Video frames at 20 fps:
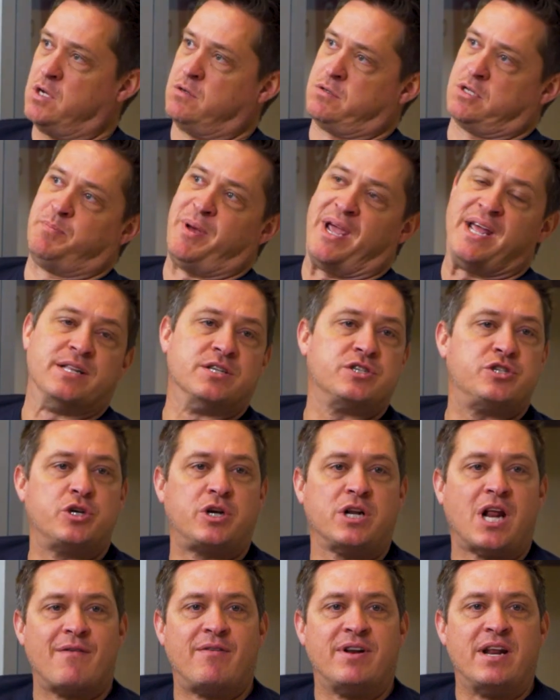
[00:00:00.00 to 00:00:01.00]
Depends. You
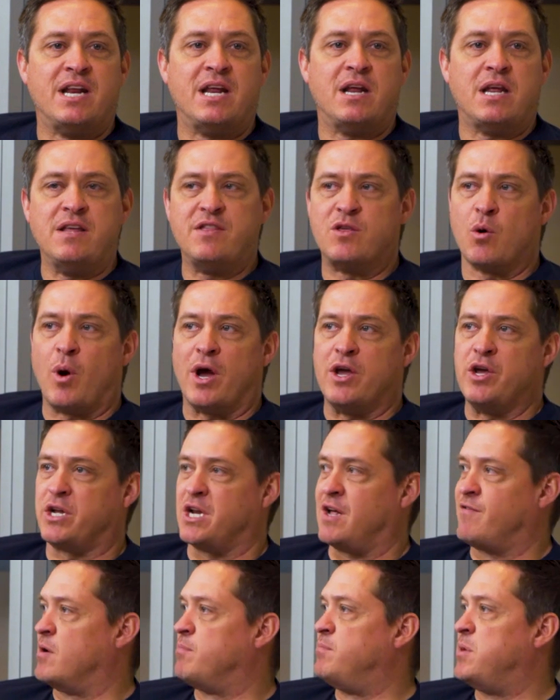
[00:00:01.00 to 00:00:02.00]
could have it in either way. You could
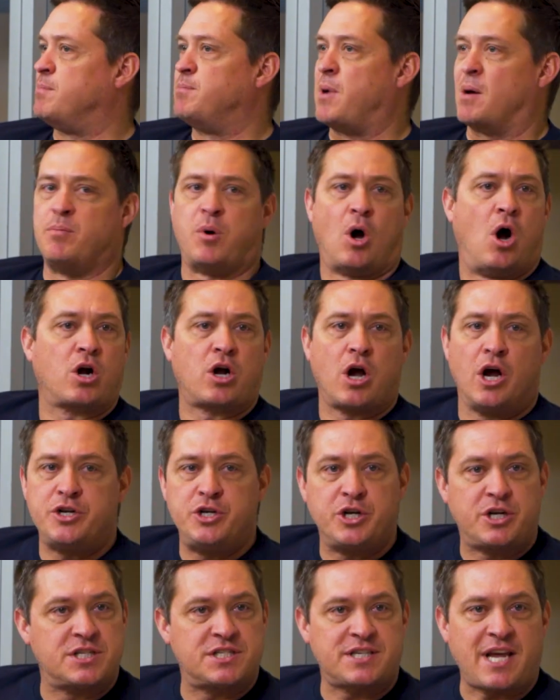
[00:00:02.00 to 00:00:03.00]
have a barcode
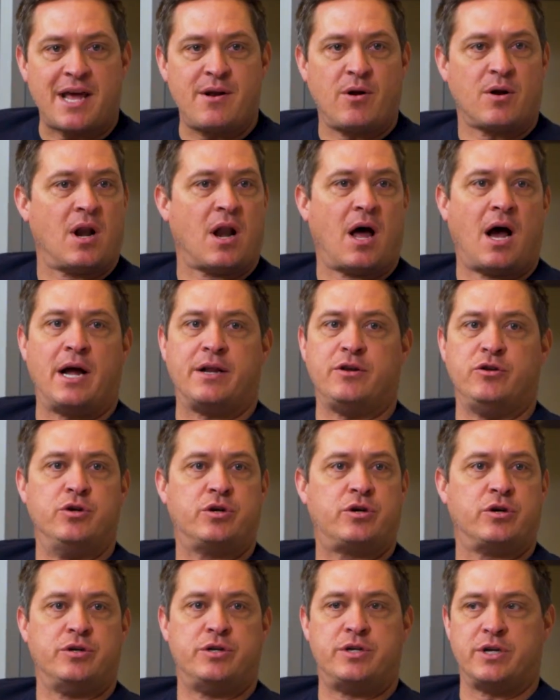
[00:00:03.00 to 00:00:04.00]
you could scan online. You
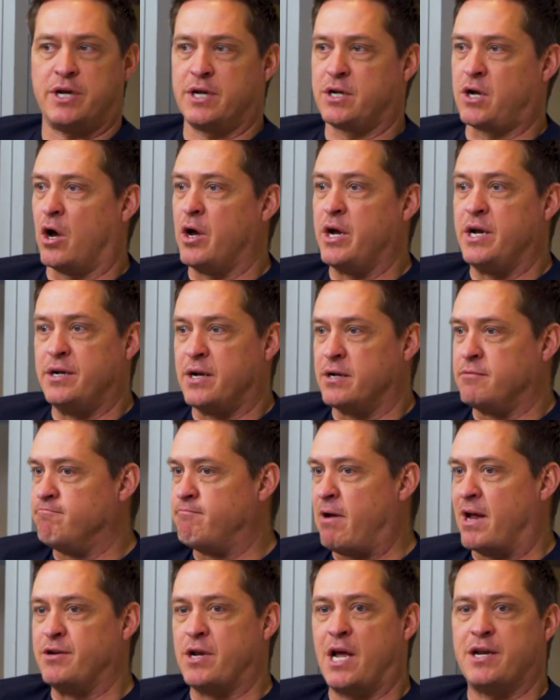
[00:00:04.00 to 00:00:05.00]
could go in
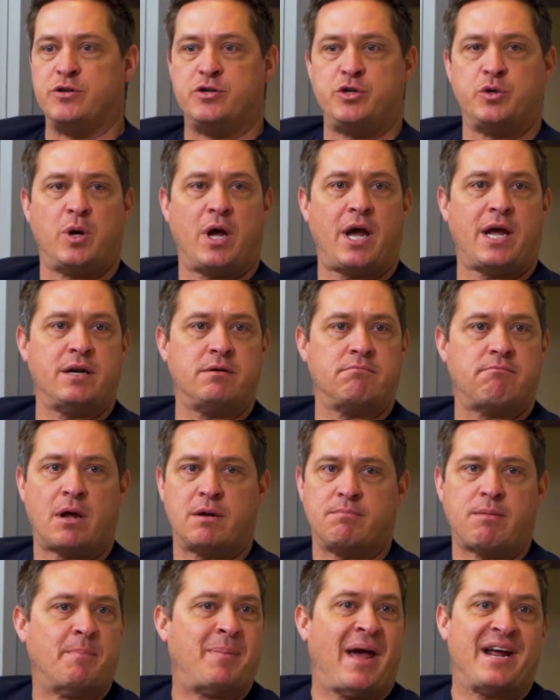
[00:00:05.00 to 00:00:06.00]
and do
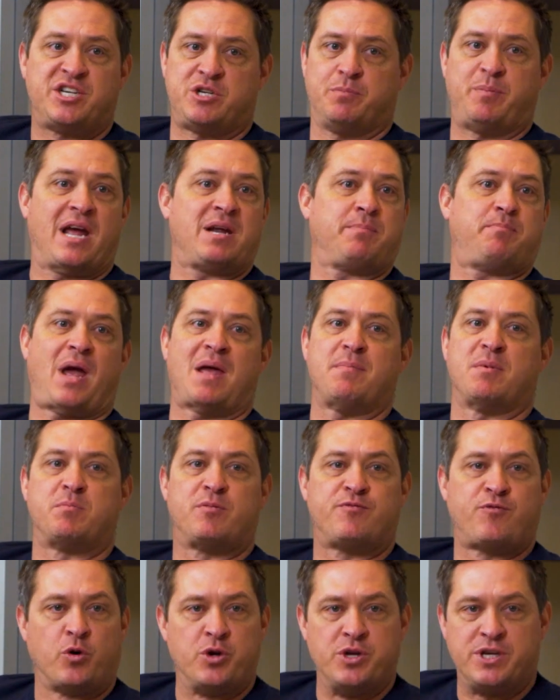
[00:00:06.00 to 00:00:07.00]
a bank-to-bank payment
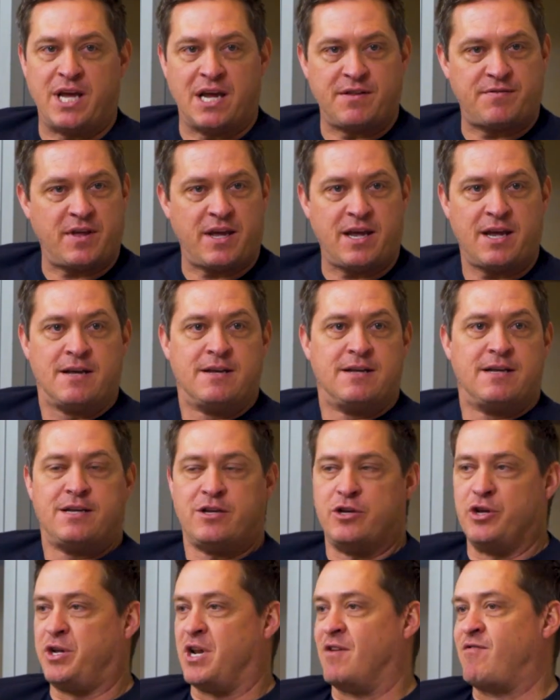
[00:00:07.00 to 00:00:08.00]
before you get there.
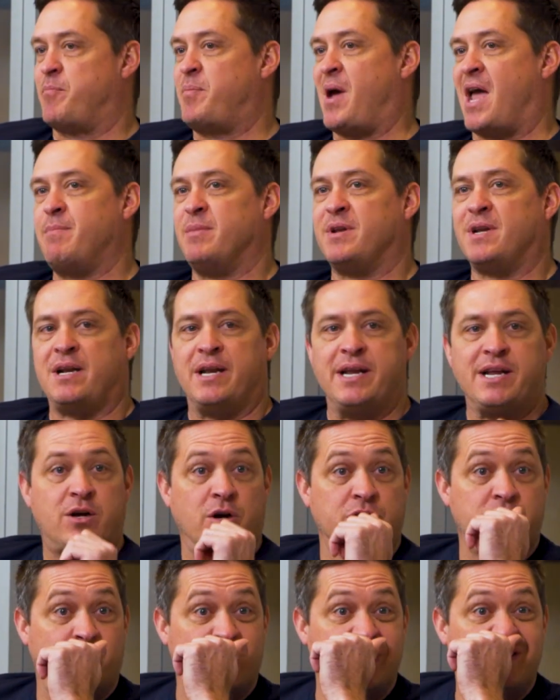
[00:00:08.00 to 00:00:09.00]
You could have a payment link
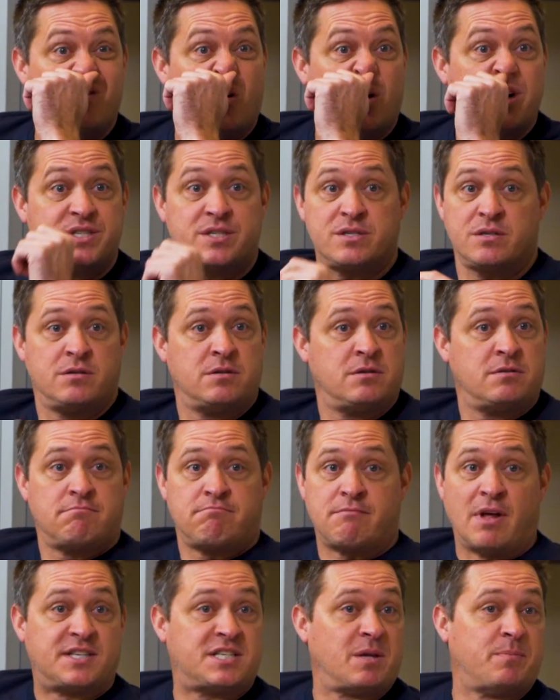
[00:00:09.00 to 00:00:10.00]
on your invoice.
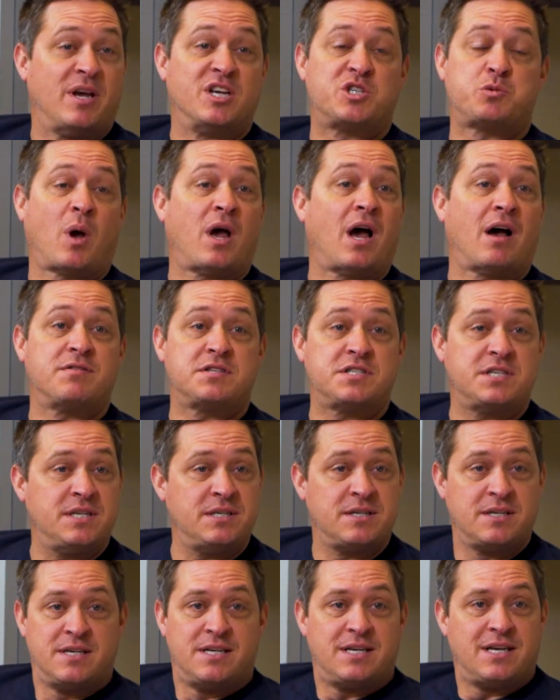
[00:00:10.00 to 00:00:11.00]
That's the best way I've
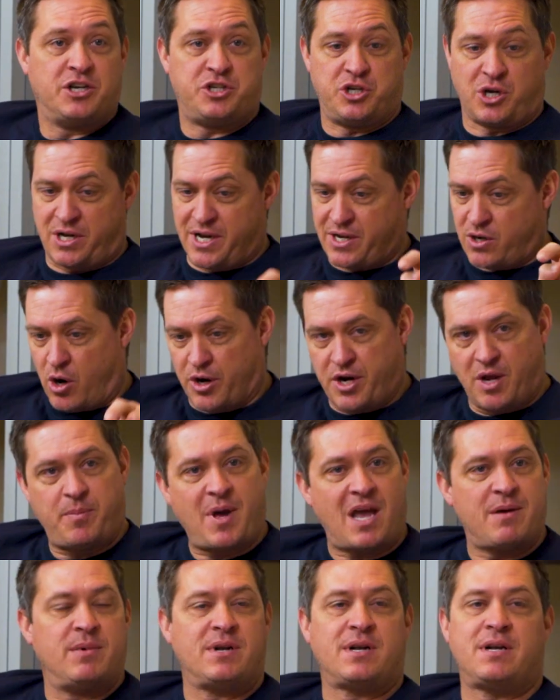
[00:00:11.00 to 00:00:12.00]
seen, is you click on a
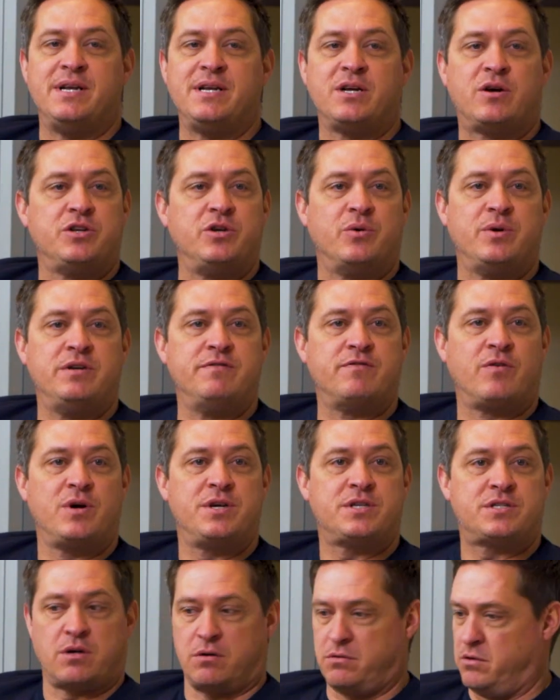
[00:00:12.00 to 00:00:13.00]
payment link on your
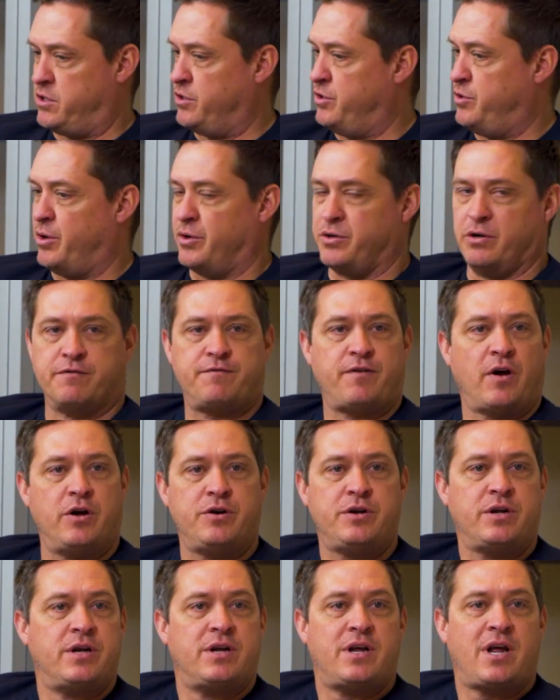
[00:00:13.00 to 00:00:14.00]
invoice. You can do it on your
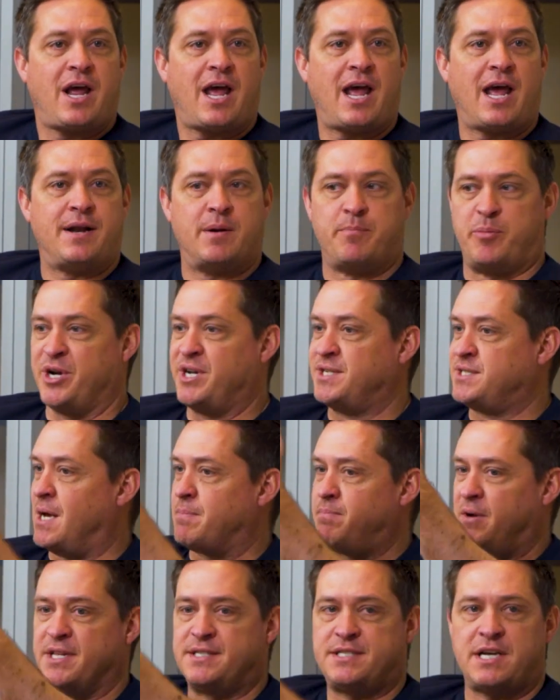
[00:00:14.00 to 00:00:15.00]
phone, and it brings
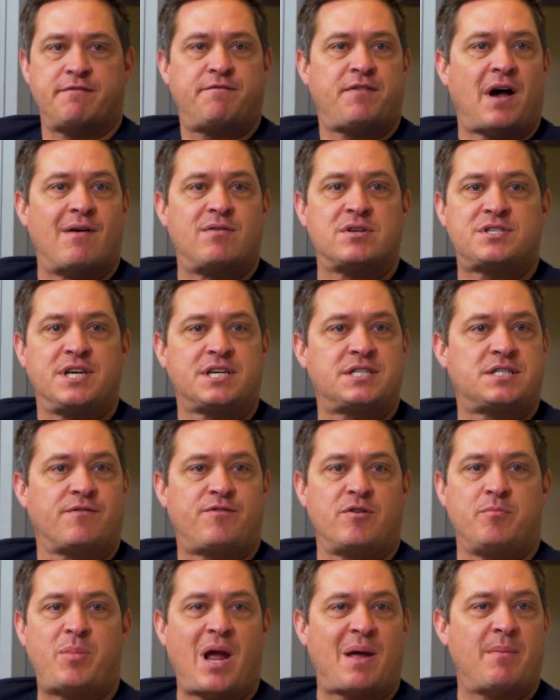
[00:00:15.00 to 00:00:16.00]
up, let's say, 5 or 6
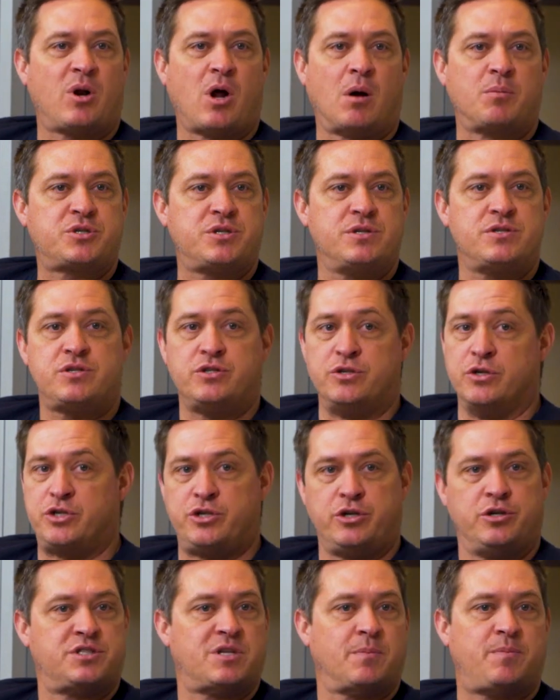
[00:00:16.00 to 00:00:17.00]
different payment options. You
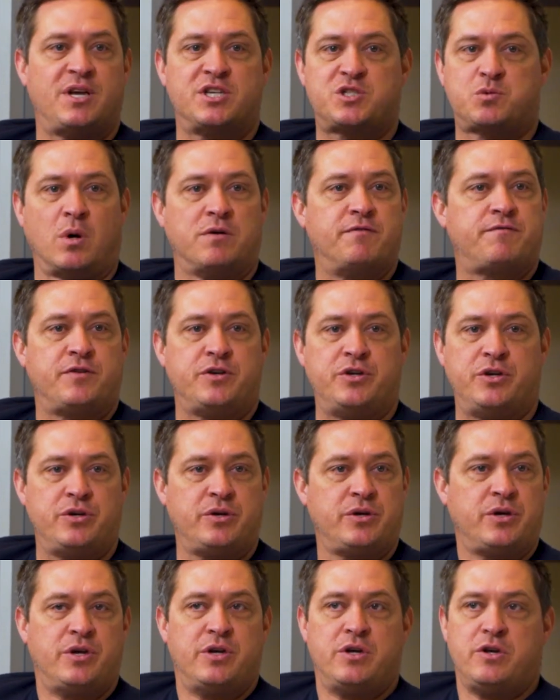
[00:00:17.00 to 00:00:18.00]
choose the best one for you.
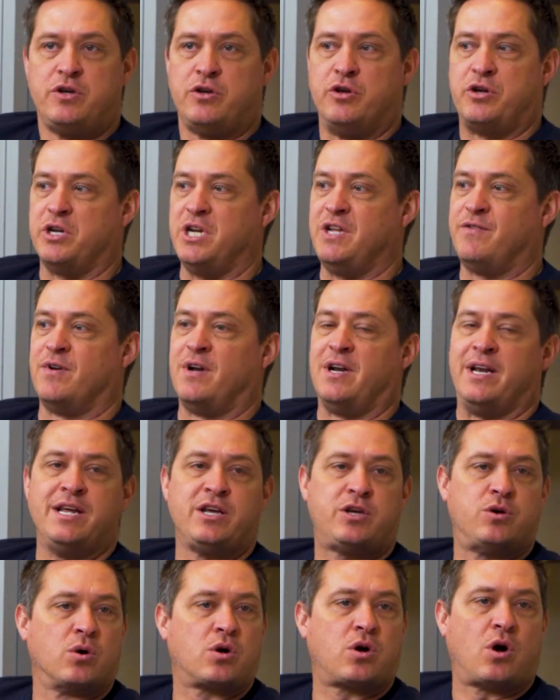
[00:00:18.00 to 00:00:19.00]
You can even
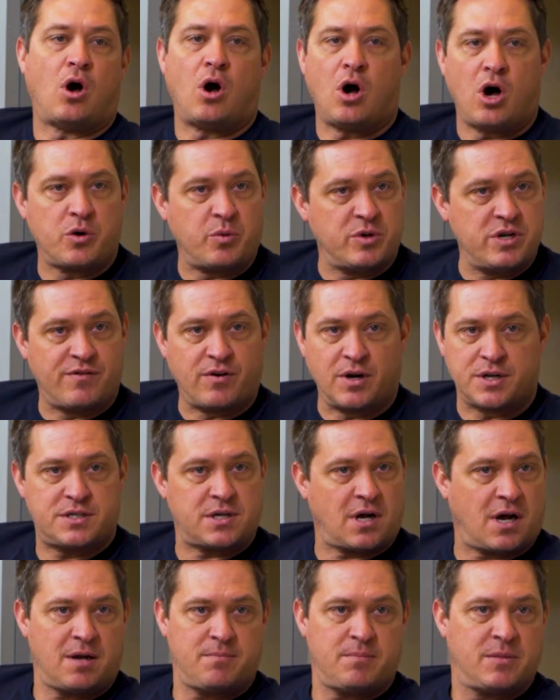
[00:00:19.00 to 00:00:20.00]
link your card when you've got
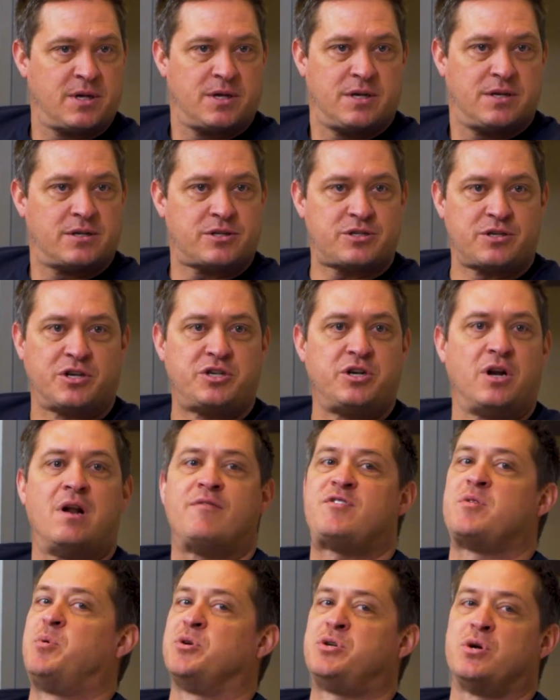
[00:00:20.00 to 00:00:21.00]
time, so that you don't
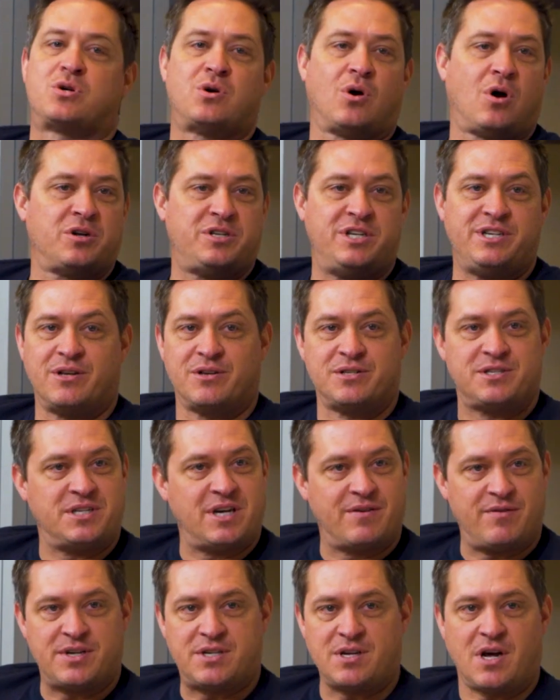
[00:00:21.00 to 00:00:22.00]
have to put your card details in
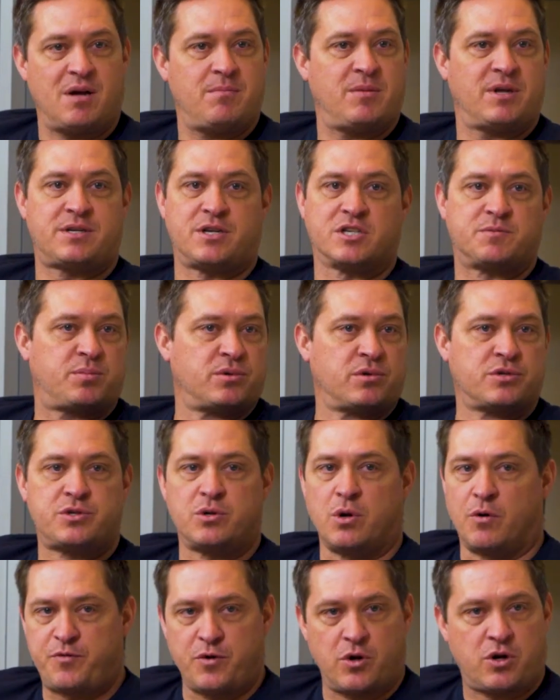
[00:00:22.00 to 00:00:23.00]
every time. It just pulls
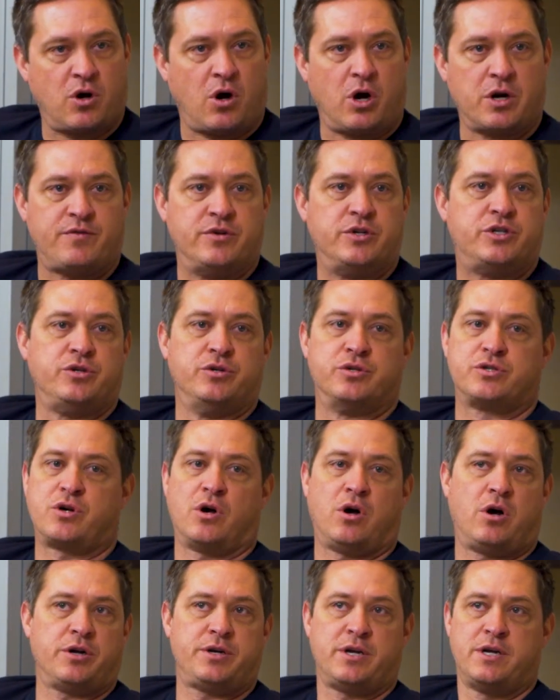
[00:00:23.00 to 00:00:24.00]
it off your card if you choose
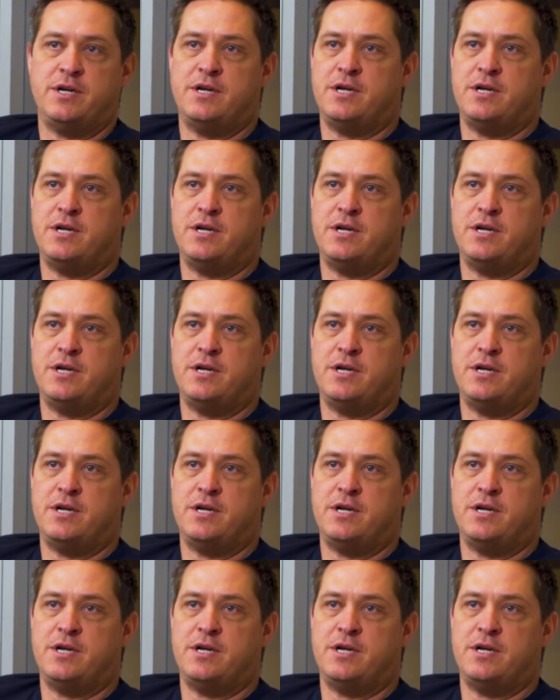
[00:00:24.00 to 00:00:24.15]
card.